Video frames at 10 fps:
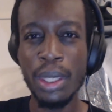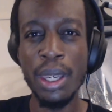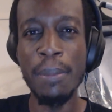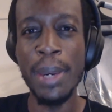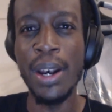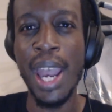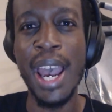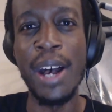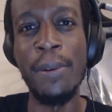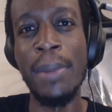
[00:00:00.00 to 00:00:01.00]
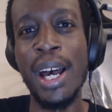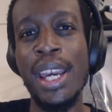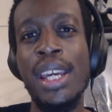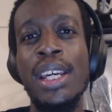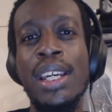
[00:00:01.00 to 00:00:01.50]
about how
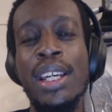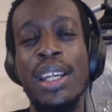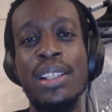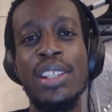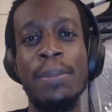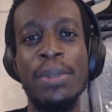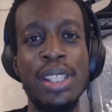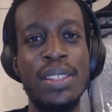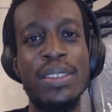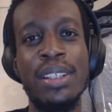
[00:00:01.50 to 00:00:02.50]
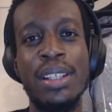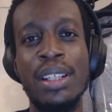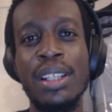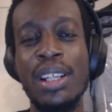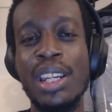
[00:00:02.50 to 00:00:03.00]
my Japanese
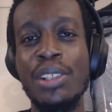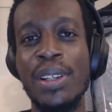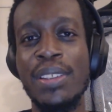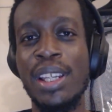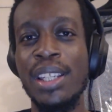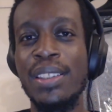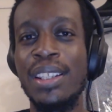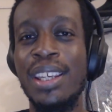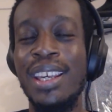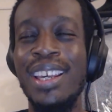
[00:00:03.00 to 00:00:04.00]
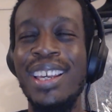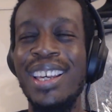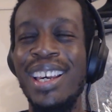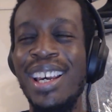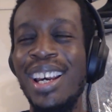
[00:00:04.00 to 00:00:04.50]
kind of translated
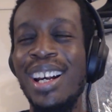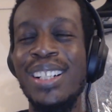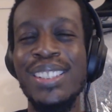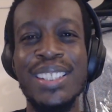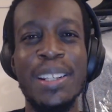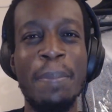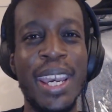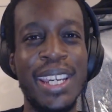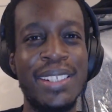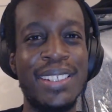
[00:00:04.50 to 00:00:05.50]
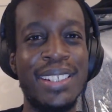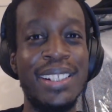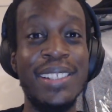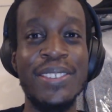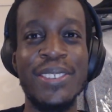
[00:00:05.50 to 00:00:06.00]
onto the page,
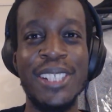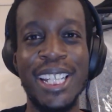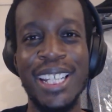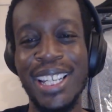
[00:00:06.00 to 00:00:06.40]
literally.